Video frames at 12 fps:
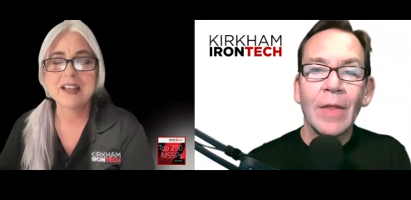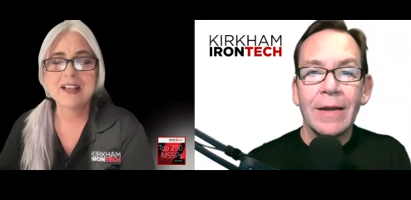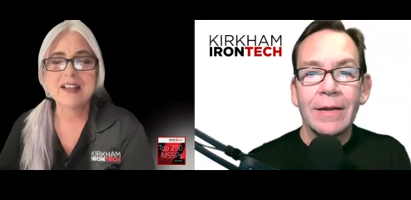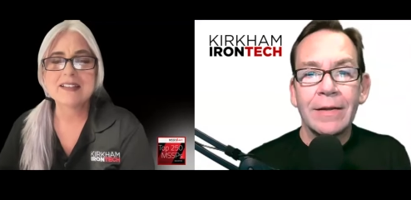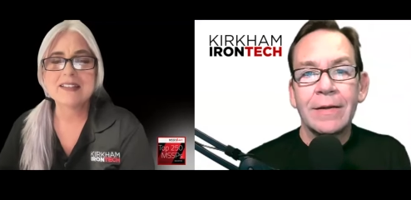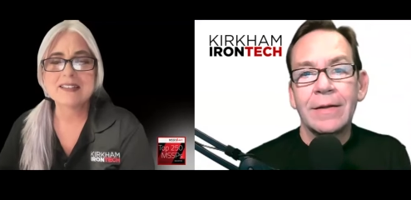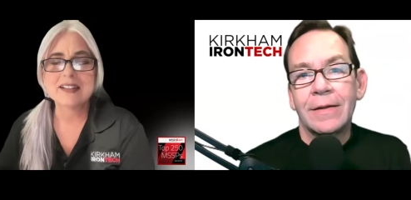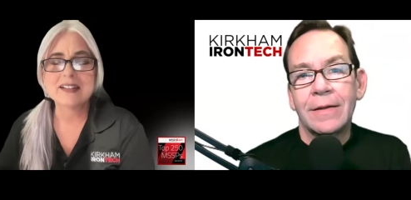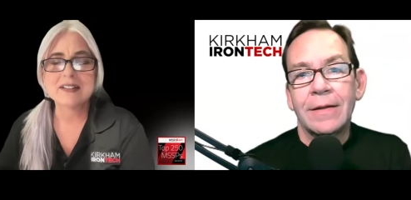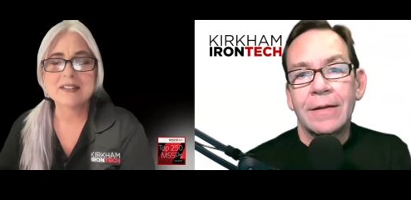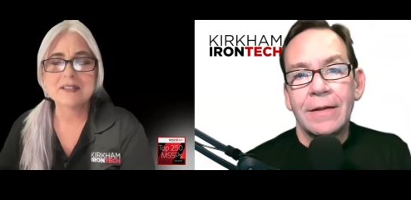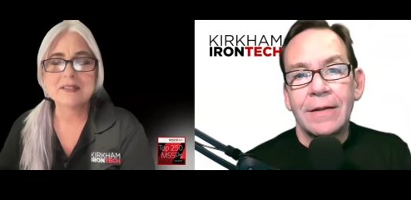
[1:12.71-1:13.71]
Speaker 1: So,
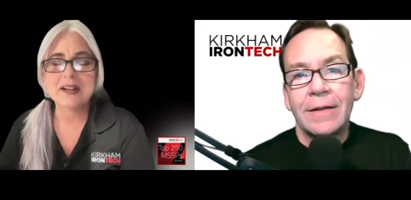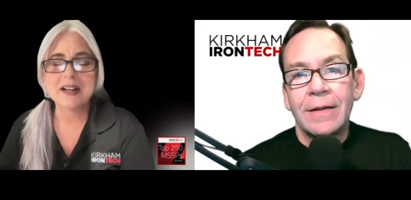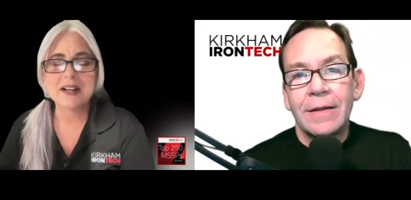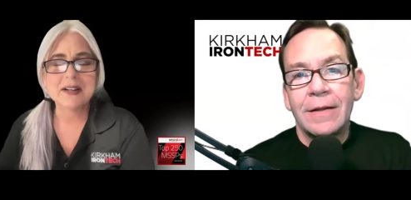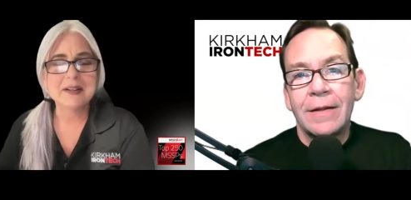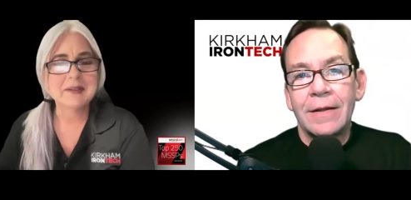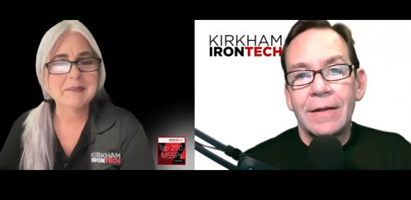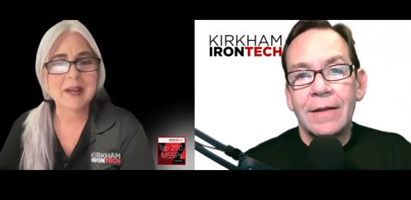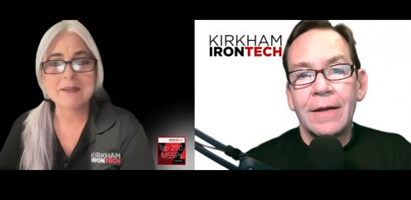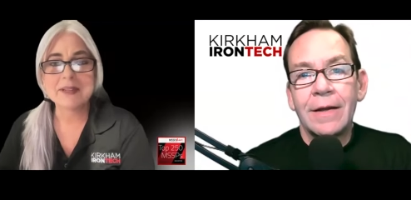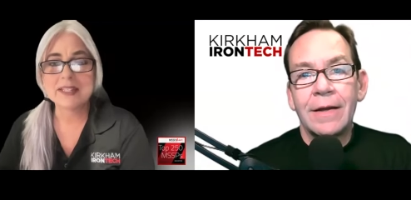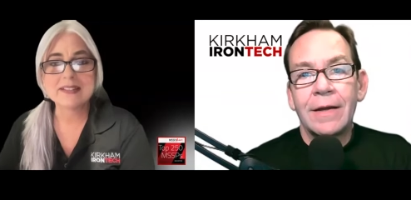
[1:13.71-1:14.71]
um, I
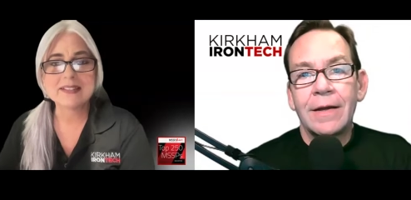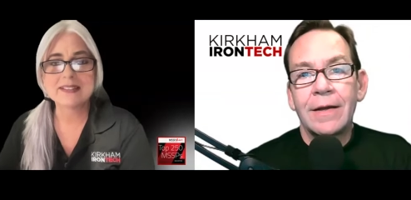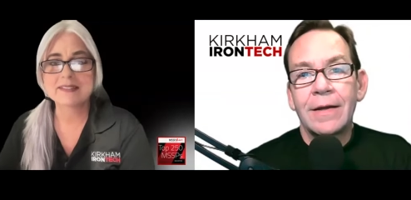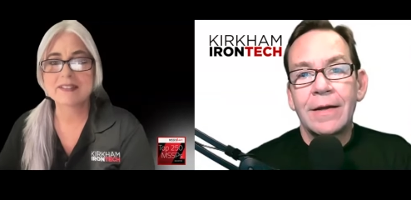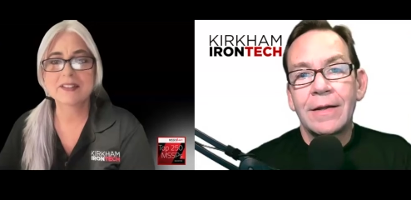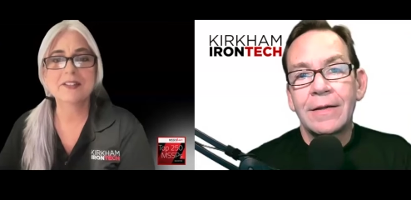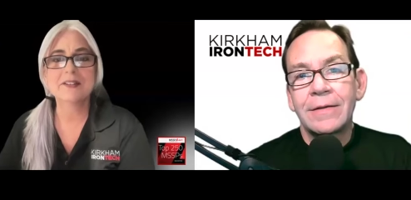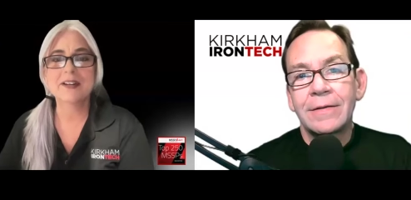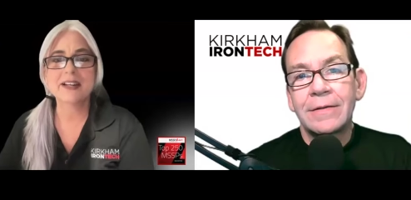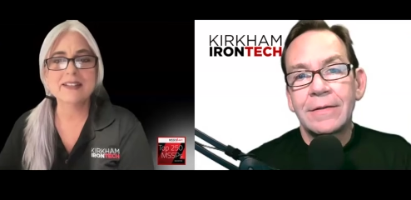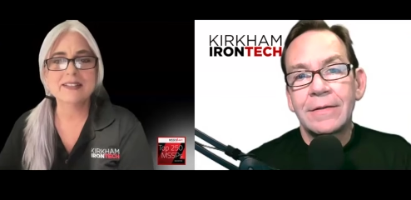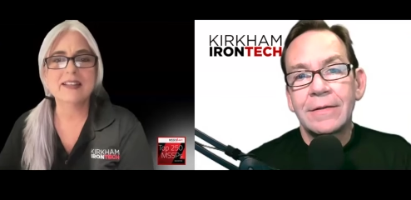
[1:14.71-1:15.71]
mean, it's
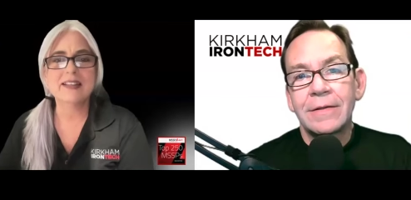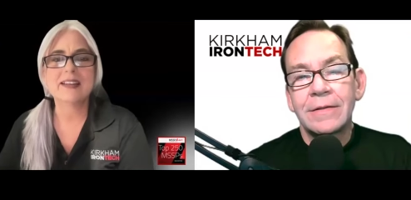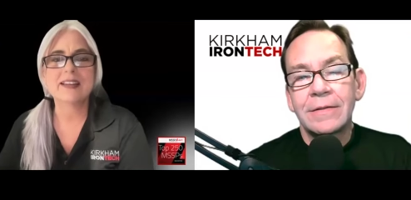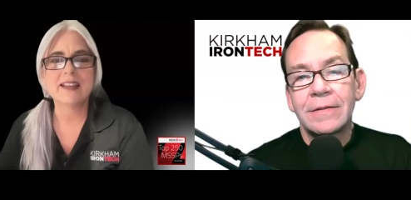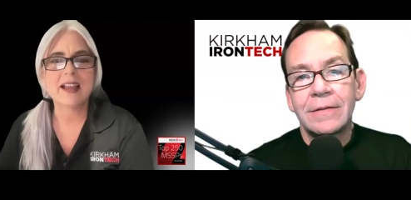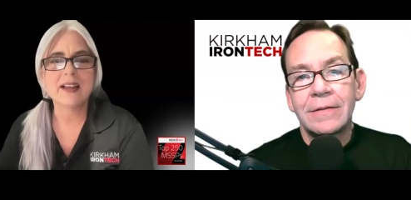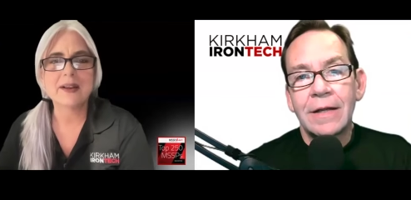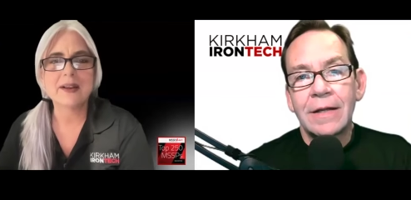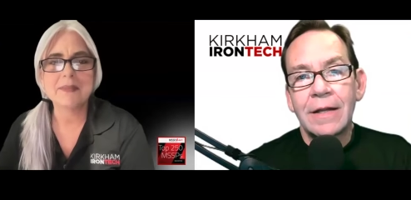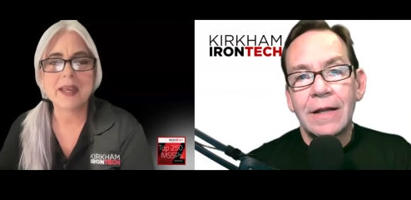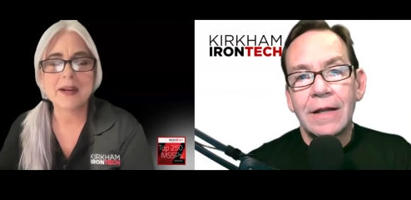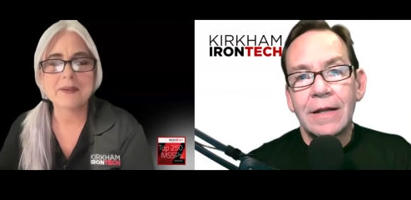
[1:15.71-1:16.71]
crazy um,
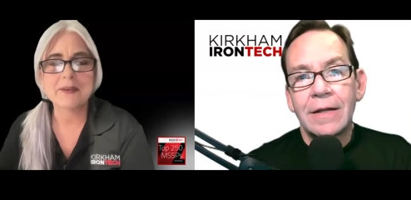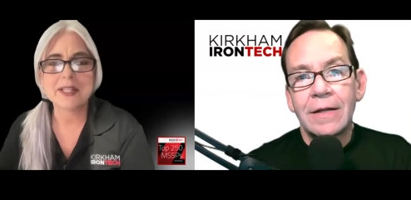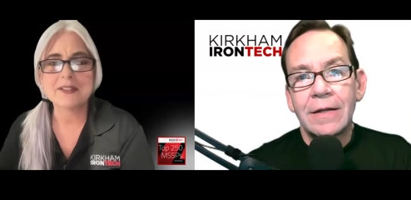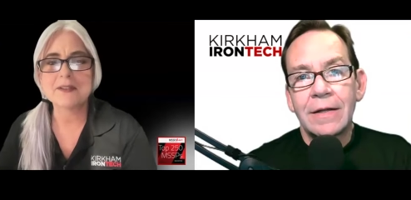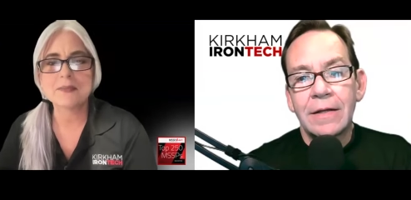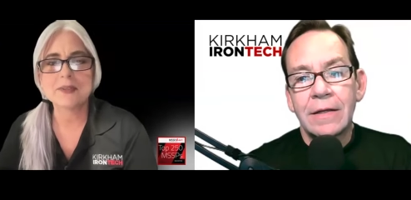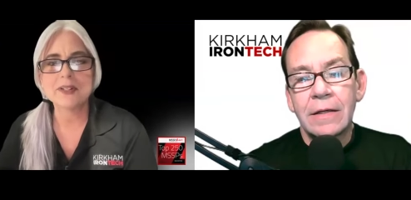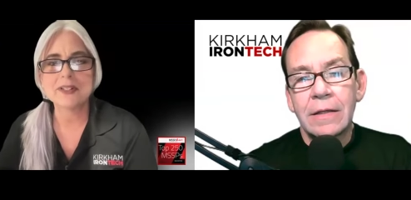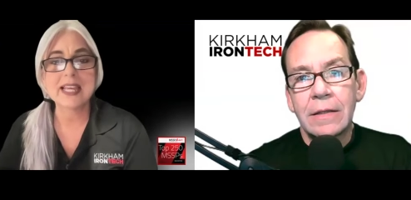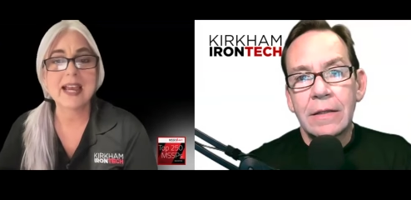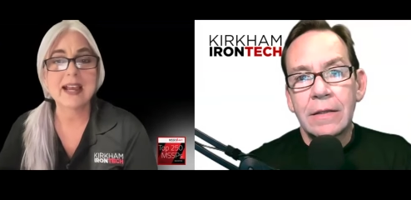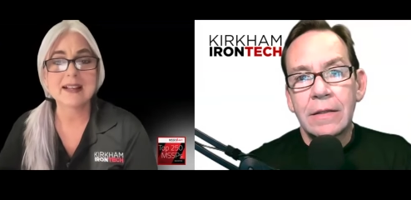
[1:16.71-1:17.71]
that ransomware
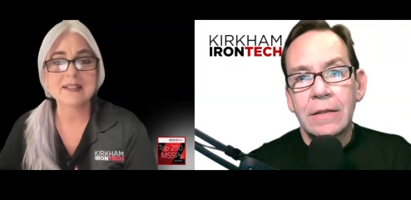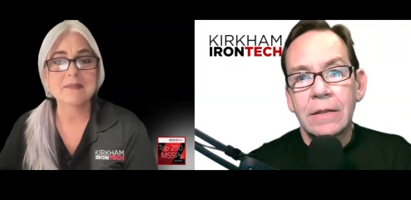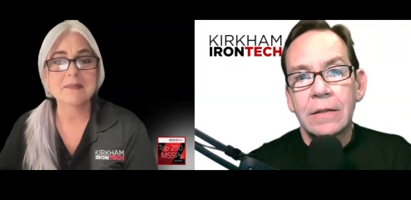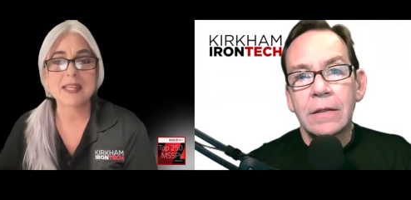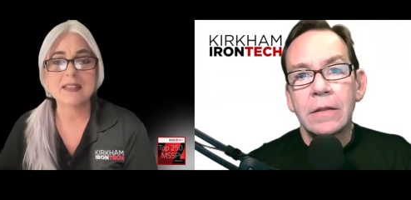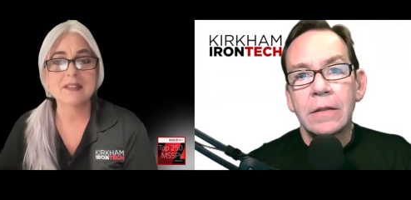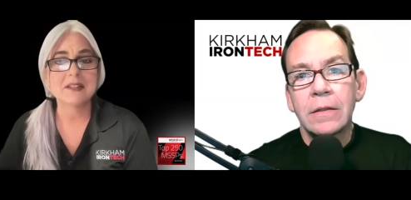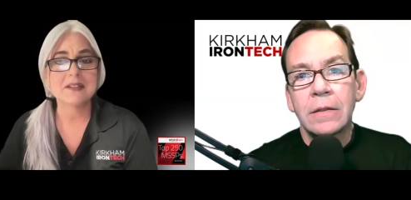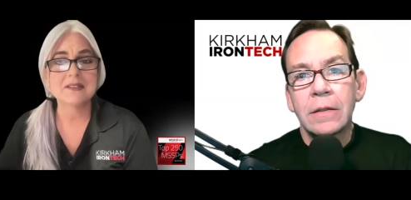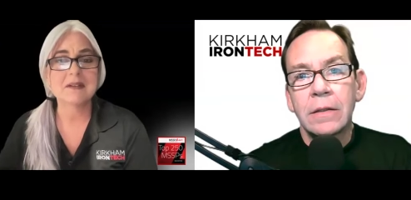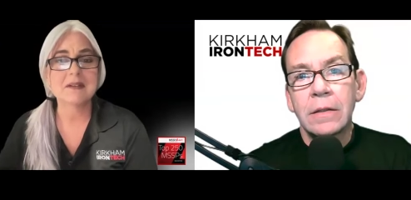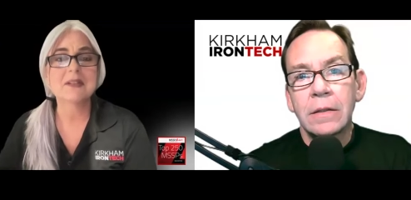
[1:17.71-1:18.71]
attack has made the news
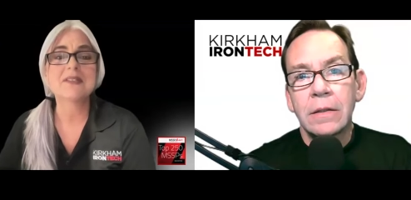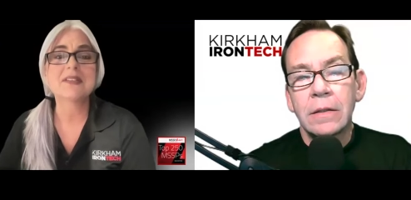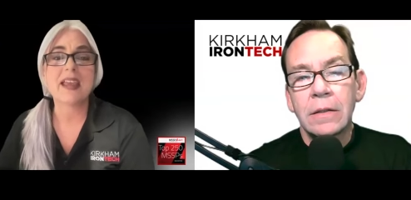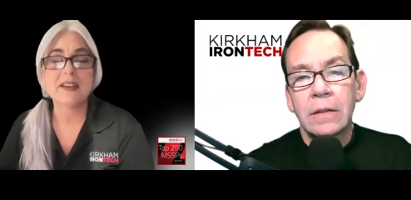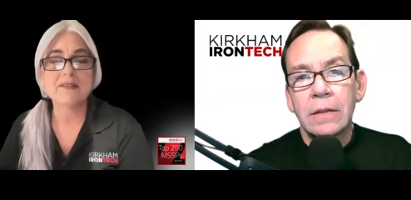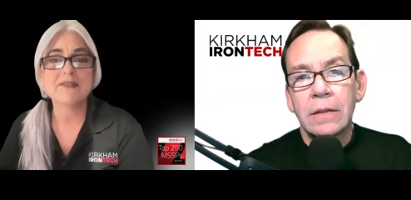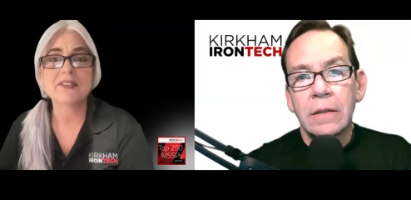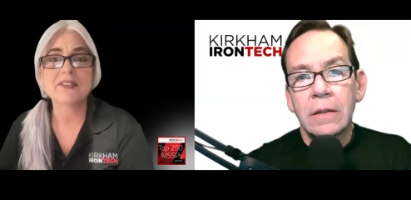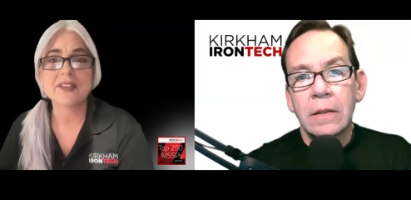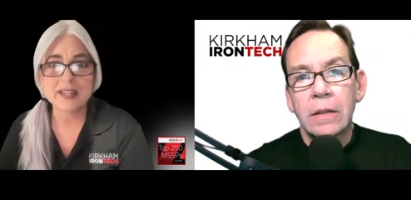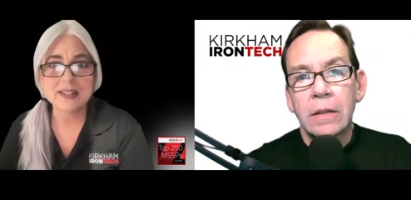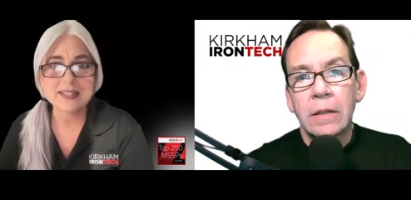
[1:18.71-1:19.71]
almost
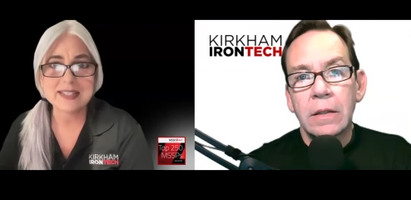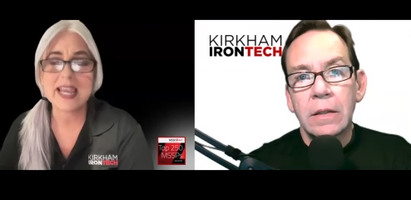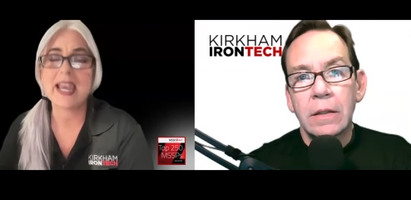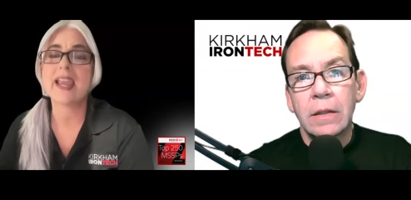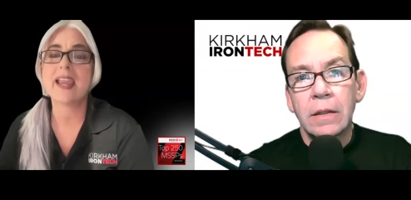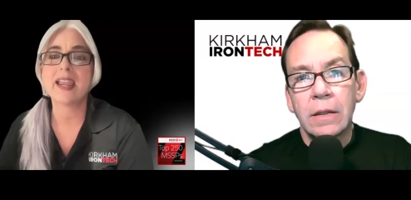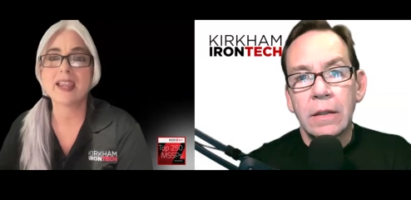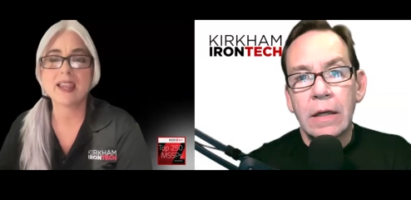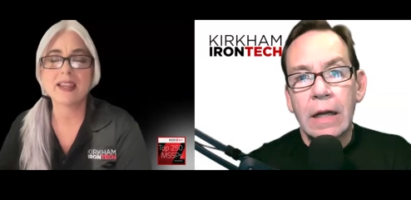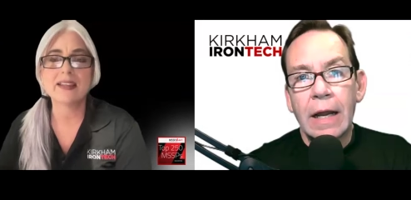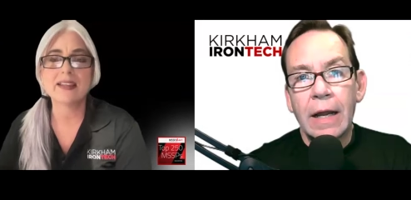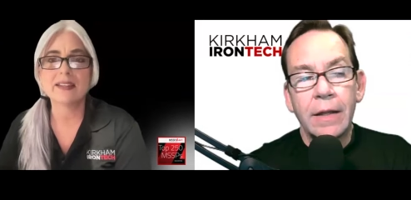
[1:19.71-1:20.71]
every day
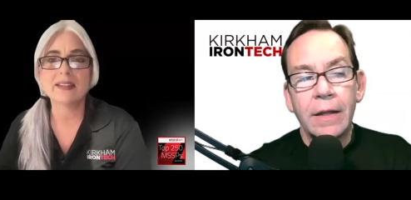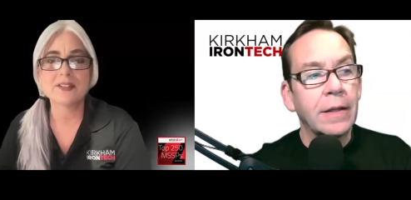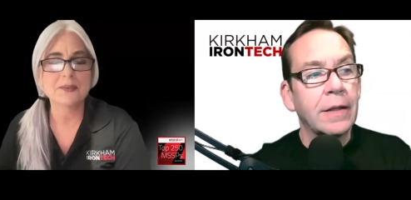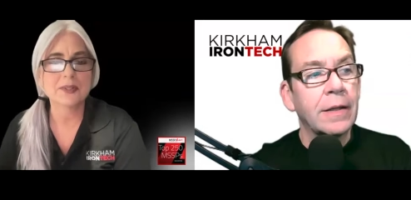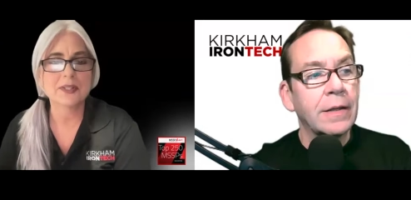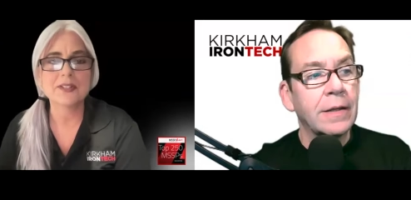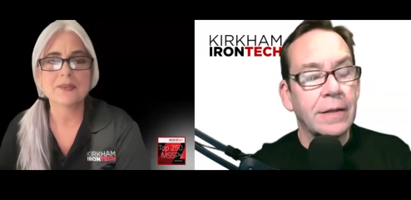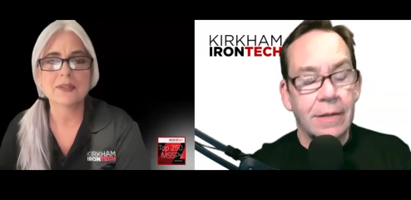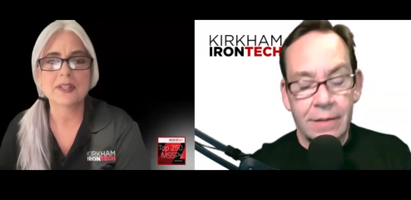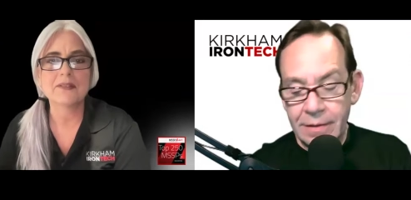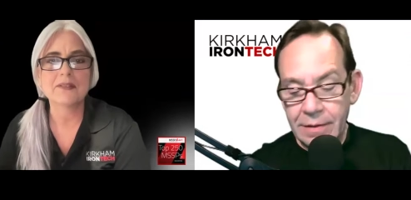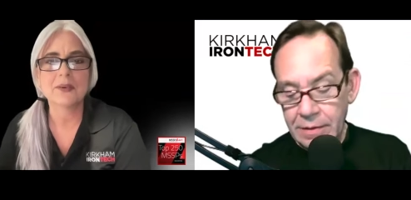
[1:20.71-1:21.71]
in
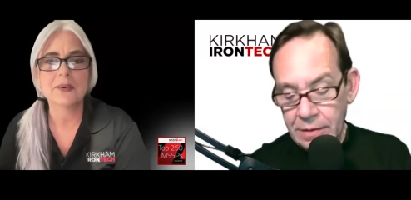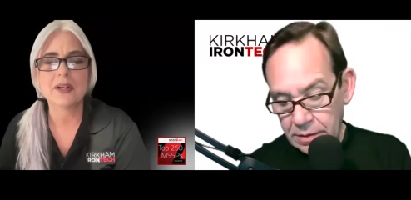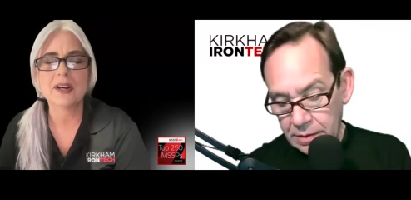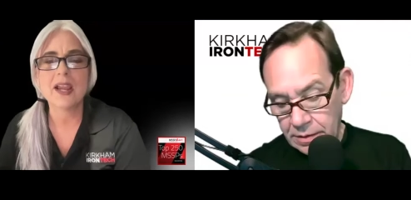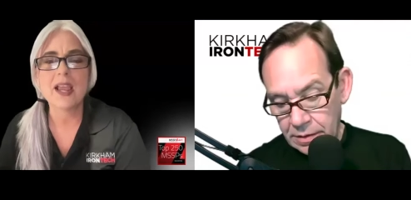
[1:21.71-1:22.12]
2024,